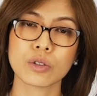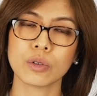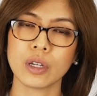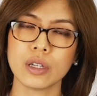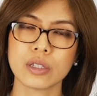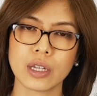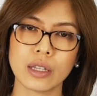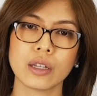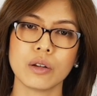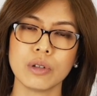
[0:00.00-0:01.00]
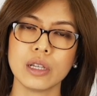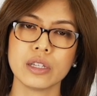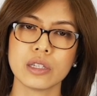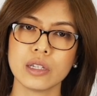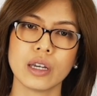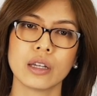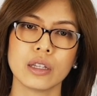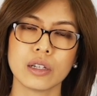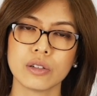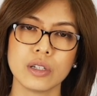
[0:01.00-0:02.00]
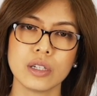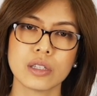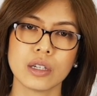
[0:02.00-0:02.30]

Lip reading: So they said they really see an increase